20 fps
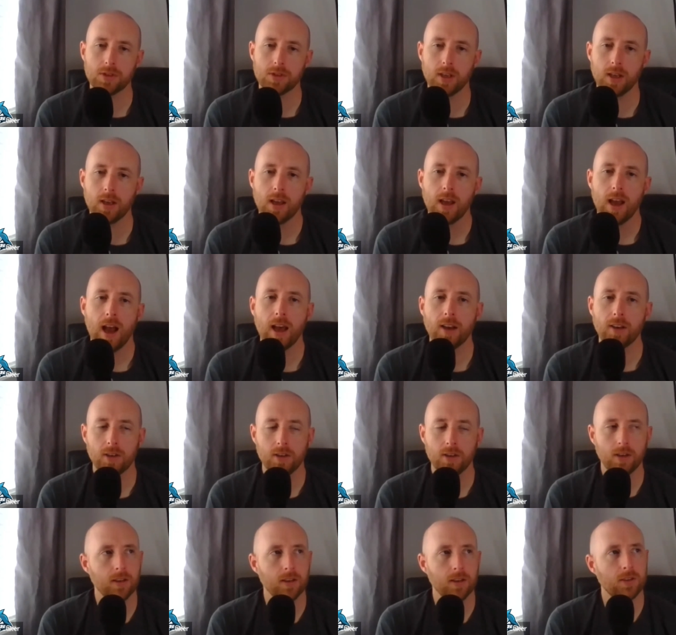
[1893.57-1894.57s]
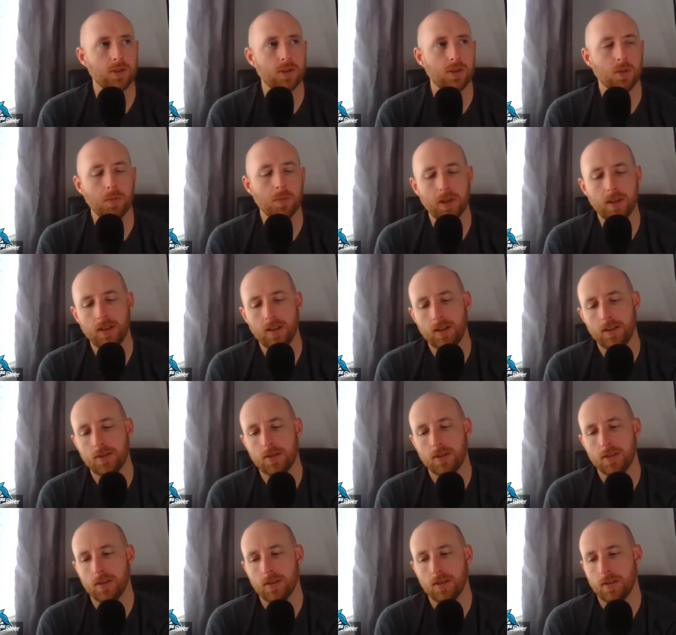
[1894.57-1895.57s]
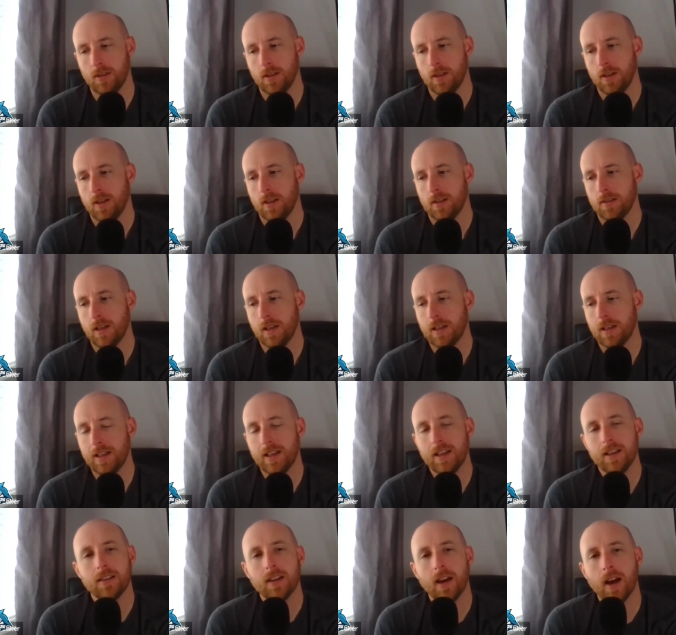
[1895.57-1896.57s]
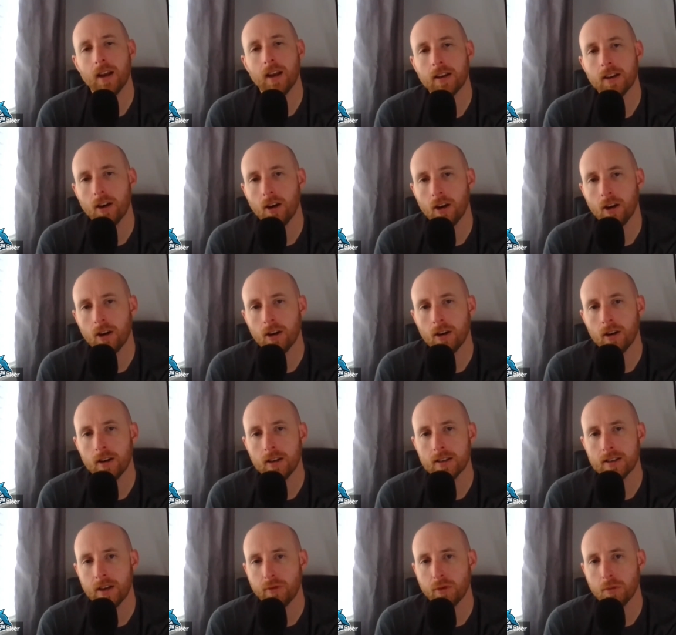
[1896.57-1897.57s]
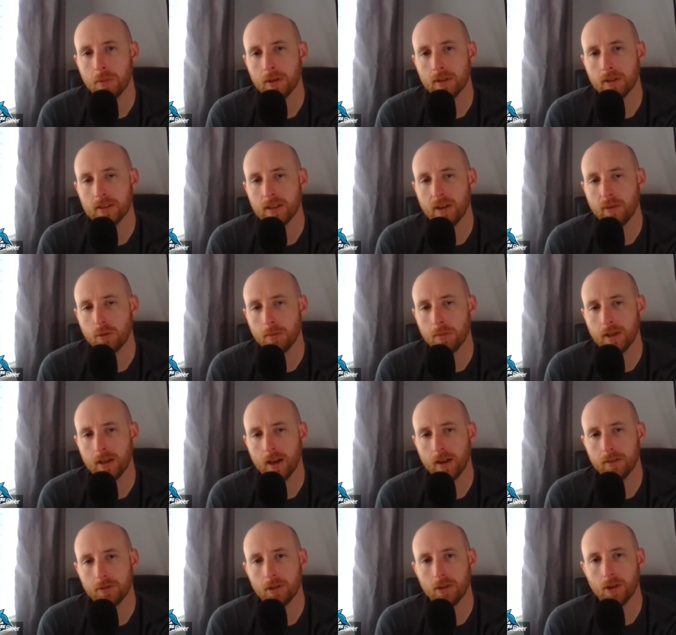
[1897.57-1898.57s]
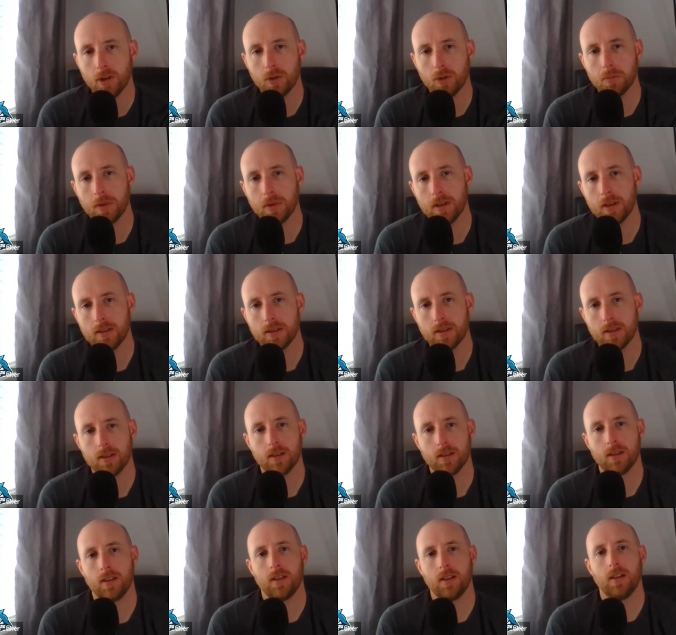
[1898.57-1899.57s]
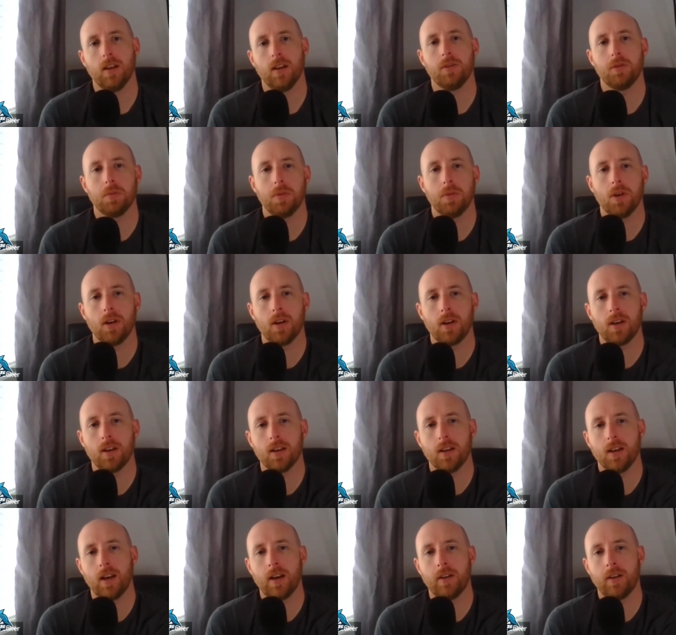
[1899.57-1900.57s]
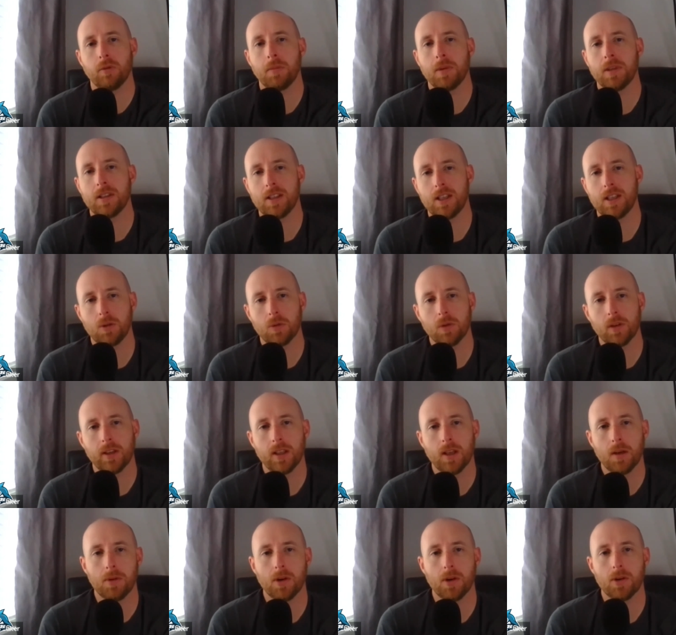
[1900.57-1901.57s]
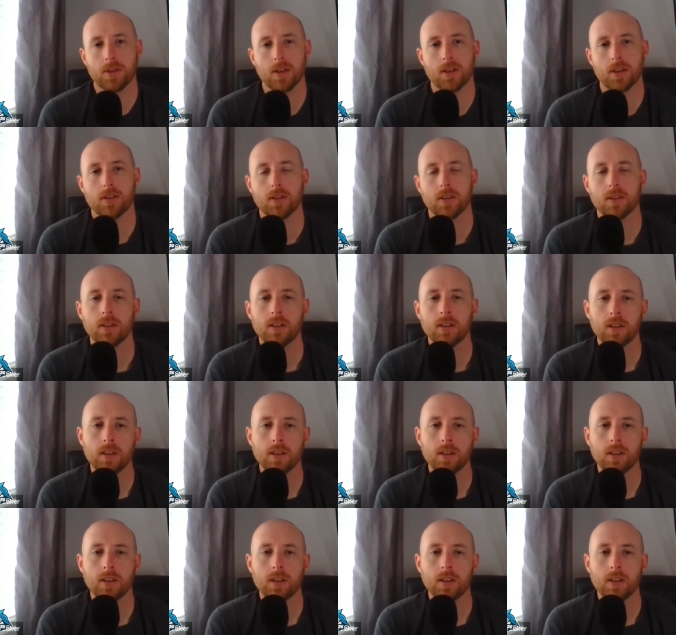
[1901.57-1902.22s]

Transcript: Yeah, and uh, does somebody need to to lead that, or is everybody does everybody have their own piece of the pie, and everybody's equal in that process, or?